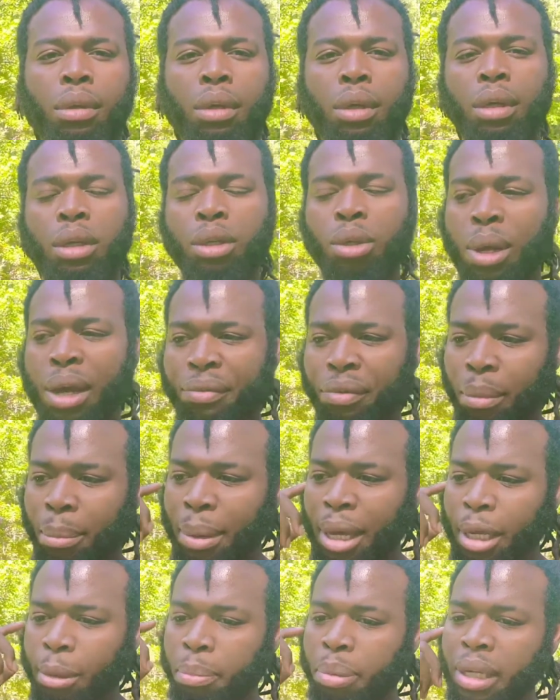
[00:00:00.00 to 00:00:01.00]
You have to
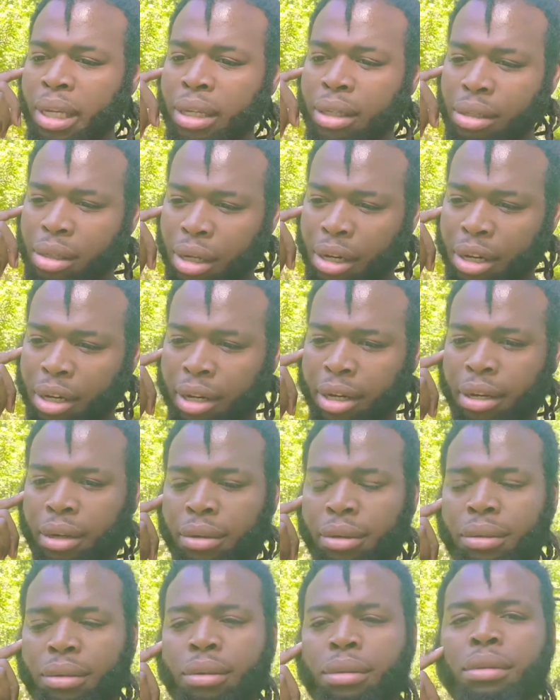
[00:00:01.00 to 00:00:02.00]
make peace here
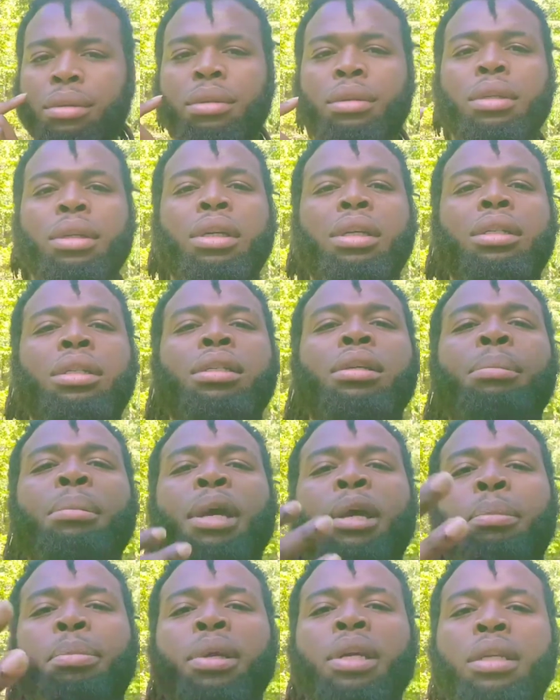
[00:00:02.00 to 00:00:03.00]
to
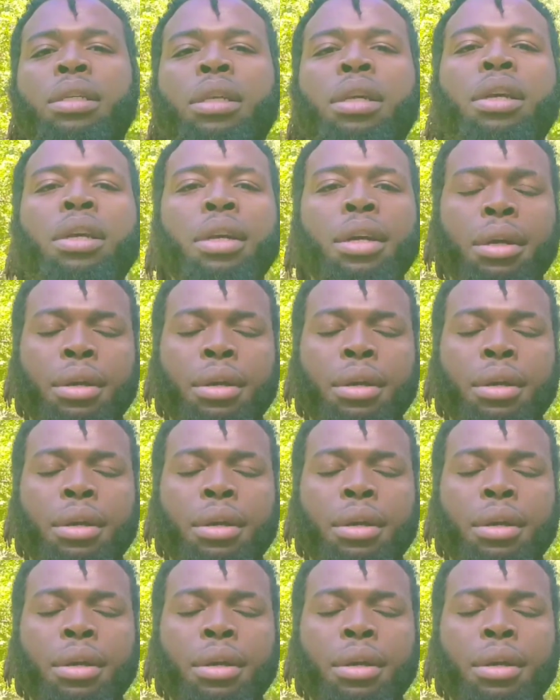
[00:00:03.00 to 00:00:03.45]
make peace here.